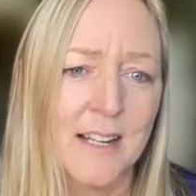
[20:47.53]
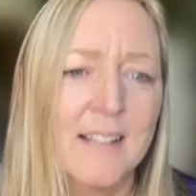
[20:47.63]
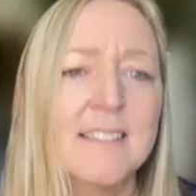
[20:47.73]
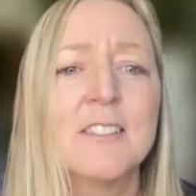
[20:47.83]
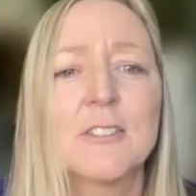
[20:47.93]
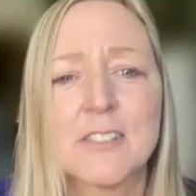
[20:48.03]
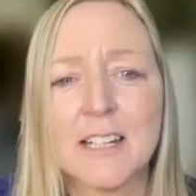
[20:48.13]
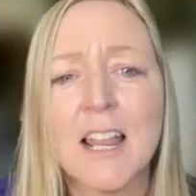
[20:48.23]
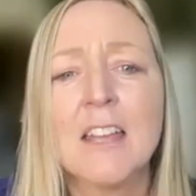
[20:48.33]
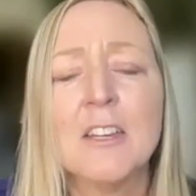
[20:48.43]
It's interesting.
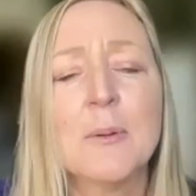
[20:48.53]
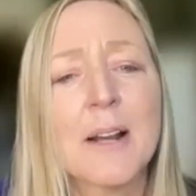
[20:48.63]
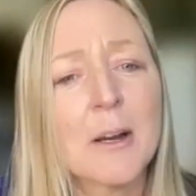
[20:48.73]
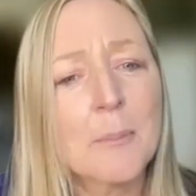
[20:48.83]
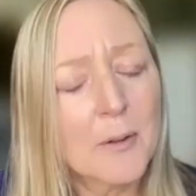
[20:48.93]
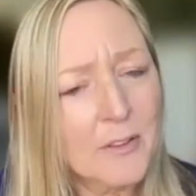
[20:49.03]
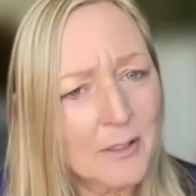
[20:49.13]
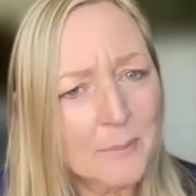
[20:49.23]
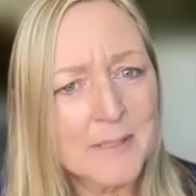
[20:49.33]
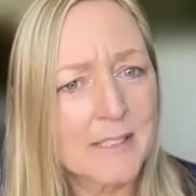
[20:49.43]
You and I are both in
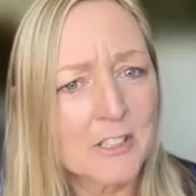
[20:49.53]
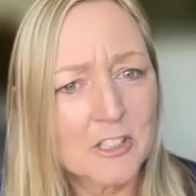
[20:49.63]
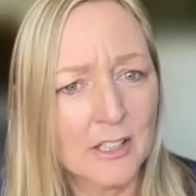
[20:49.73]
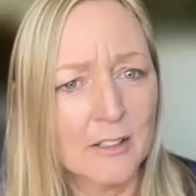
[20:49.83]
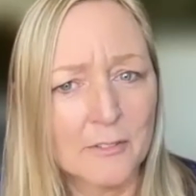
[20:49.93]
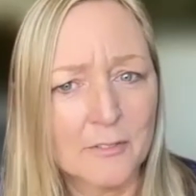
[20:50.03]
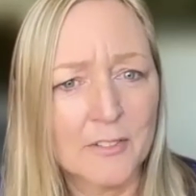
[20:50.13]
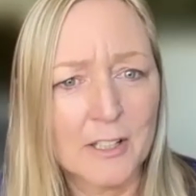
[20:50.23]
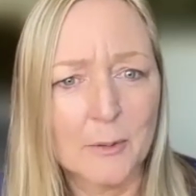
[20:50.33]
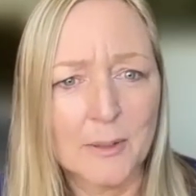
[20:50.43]
a position of,
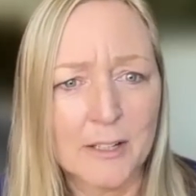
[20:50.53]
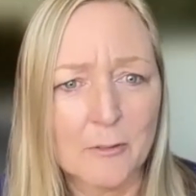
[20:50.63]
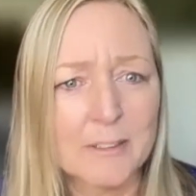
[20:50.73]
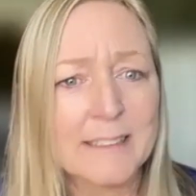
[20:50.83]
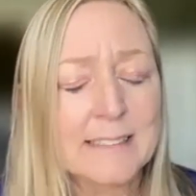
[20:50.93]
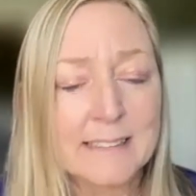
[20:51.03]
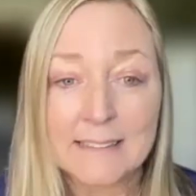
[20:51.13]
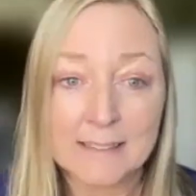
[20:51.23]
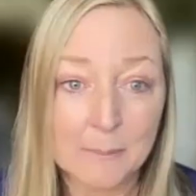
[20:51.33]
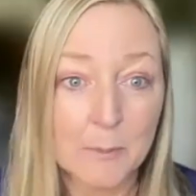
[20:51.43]
like
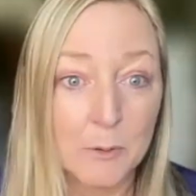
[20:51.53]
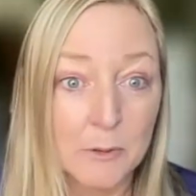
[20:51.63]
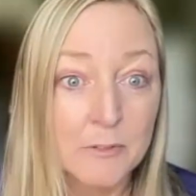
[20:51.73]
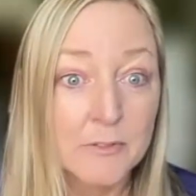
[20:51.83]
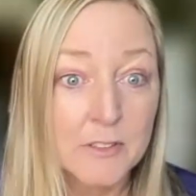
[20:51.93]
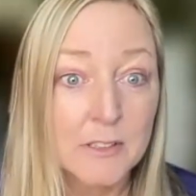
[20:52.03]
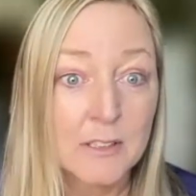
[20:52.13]
recently moved,